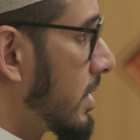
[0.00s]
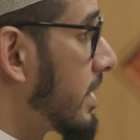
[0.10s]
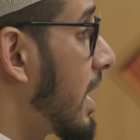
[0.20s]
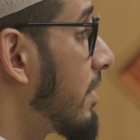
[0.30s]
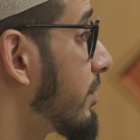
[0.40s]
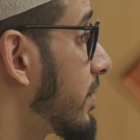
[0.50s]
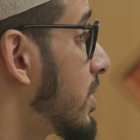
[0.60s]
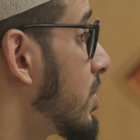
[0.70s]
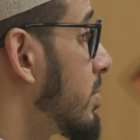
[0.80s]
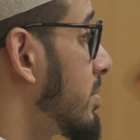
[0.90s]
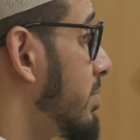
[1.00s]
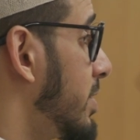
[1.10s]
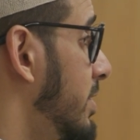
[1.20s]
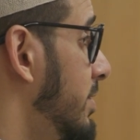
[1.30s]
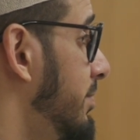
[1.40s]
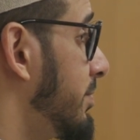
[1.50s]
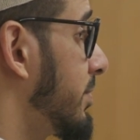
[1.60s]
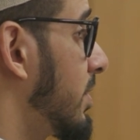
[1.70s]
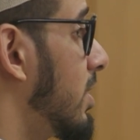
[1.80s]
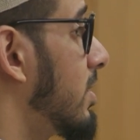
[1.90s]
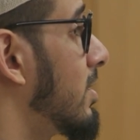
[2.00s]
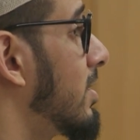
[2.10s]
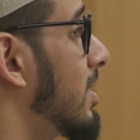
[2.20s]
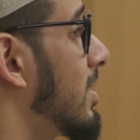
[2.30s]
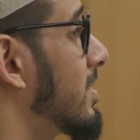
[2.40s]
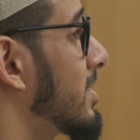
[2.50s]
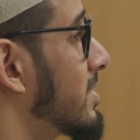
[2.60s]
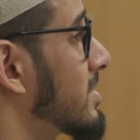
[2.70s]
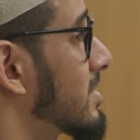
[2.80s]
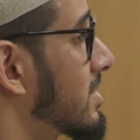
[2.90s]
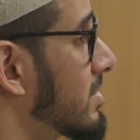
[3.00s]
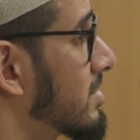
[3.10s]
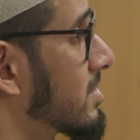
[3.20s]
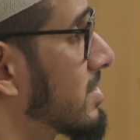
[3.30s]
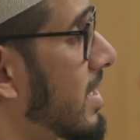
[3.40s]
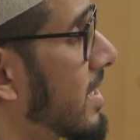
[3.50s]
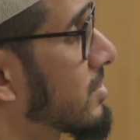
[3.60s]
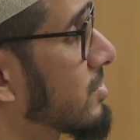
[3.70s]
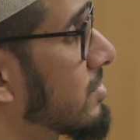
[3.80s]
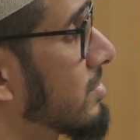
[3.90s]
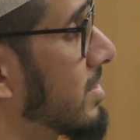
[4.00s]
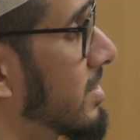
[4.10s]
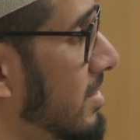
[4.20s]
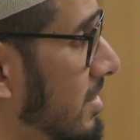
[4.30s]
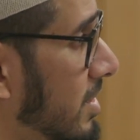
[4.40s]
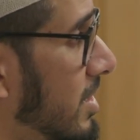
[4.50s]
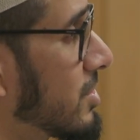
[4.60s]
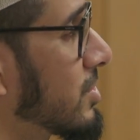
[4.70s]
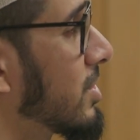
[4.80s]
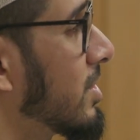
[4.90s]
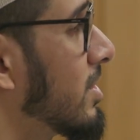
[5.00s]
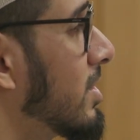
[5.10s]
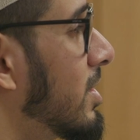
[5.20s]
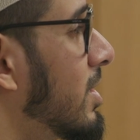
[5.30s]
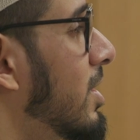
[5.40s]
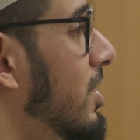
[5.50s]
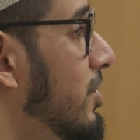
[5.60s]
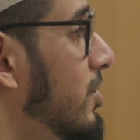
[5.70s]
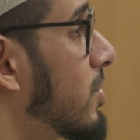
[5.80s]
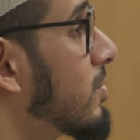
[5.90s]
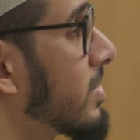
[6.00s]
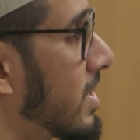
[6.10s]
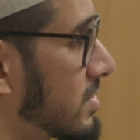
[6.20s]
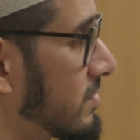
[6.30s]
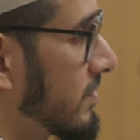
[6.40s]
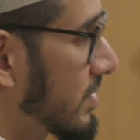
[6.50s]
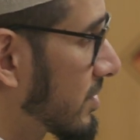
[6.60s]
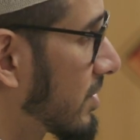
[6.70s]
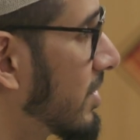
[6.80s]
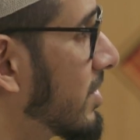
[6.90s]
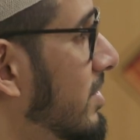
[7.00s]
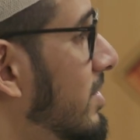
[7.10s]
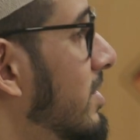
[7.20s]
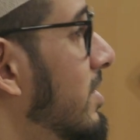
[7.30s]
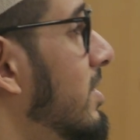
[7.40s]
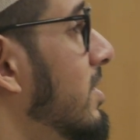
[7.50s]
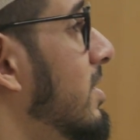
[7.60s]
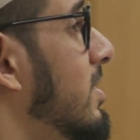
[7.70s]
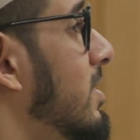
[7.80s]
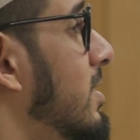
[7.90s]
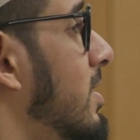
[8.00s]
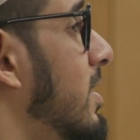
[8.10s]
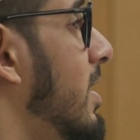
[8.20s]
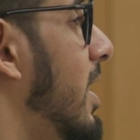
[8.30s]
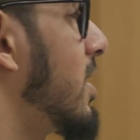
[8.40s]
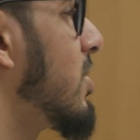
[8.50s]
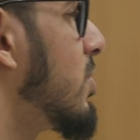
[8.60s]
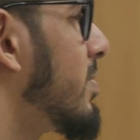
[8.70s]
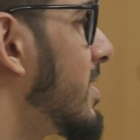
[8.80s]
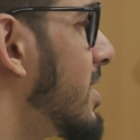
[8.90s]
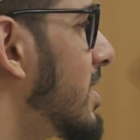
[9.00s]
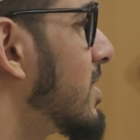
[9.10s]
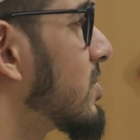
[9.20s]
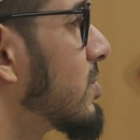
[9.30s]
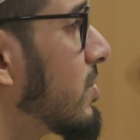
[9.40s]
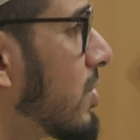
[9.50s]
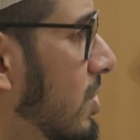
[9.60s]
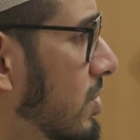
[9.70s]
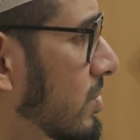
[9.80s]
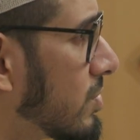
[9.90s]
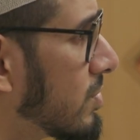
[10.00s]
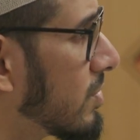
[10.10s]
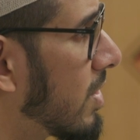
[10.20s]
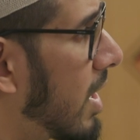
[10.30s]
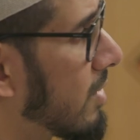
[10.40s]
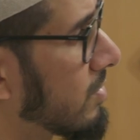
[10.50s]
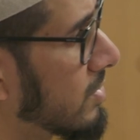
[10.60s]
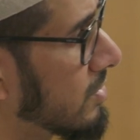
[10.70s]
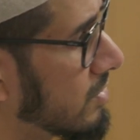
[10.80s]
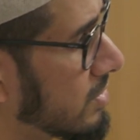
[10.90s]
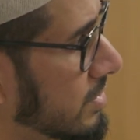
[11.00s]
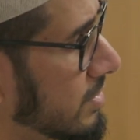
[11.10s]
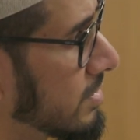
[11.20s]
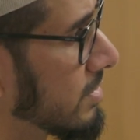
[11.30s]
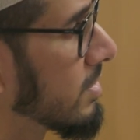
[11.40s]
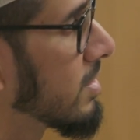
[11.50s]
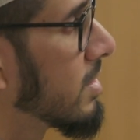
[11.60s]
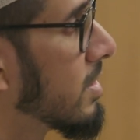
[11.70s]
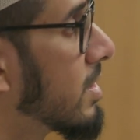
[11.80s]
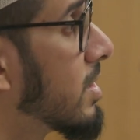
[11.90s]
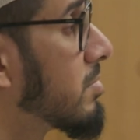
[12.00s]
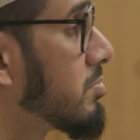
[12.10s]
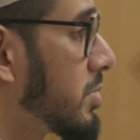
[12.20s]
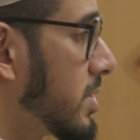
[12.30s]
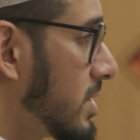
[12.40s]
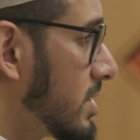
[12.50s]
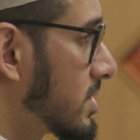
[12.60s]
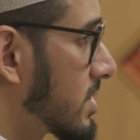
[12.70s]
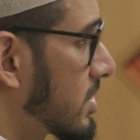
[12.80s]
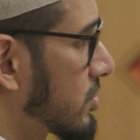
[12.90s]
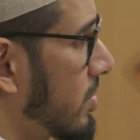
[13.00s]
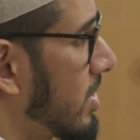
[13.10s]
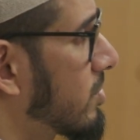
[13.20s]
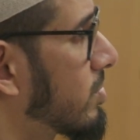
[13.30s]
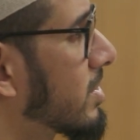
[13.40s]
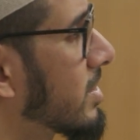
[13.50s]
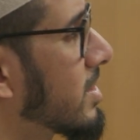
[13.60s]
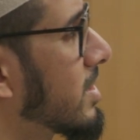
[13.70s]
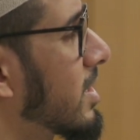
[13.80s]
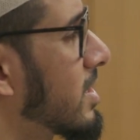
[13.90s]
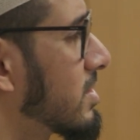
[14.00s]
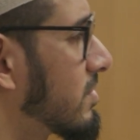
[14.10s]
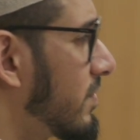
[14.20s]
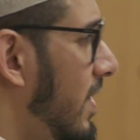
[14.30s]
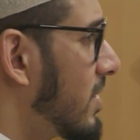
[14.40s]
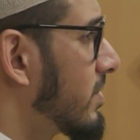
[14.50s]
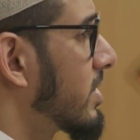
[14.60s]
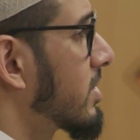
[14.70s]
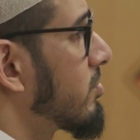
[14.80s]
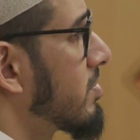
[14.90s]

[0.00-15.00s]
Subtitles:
In every human being, Allah instills a natural inclination known as fitrah. A human needs to know our Lord. Peace and tranquility that is found in the